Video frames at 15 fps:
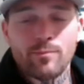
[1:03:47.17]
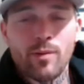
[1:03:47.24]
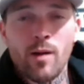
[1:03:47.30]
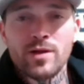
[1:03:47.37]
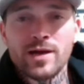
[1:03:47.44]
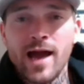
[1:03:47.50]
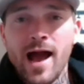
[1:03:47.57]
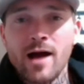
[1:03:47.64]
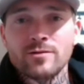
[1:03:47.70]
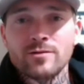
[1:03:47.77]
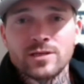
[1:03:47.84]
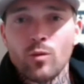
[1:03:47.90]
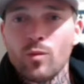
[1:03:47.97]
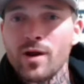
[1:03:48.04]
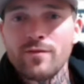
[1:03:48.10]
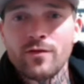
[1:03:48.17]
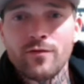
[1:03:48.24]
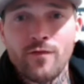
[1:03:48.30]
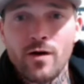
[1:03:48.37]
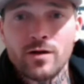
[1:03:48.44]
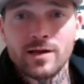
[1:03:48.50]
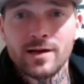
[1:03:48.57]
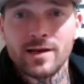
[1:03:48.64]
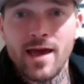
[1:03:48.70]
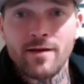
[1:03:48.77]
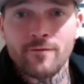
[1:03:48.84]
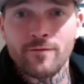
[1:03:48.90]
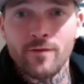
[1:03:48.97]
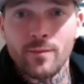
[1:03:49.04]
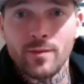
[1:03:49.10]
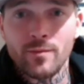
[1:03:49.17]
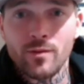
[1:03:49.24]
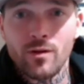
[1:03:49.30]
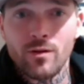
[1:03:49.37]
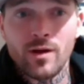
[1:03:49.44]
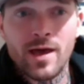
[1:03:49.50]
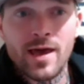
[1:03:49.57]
public housing, or whatever the fuck they're getting from it, bro.